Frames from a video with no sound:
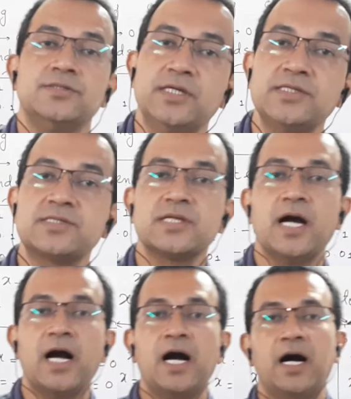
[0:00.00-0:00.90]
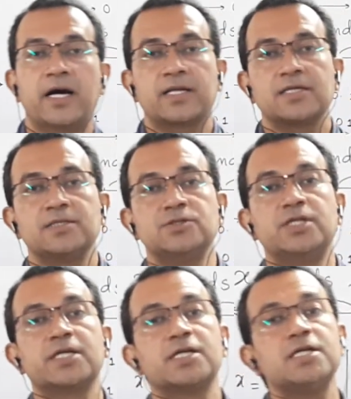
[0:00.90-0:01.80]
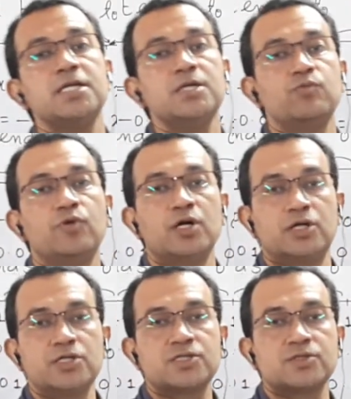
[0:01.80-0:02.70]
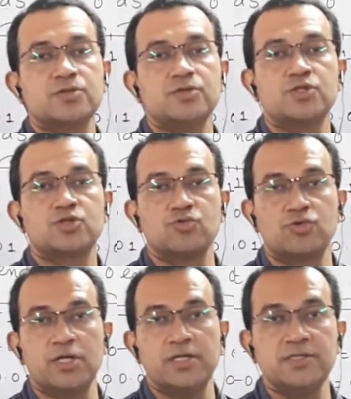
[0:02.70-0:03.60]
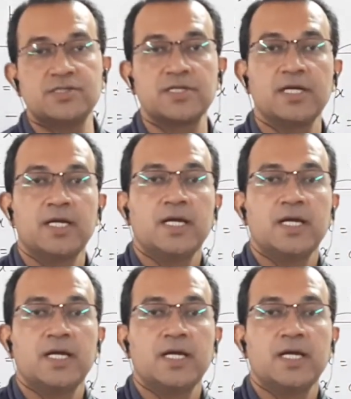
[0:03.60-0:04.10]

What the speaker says: These are the key words, students,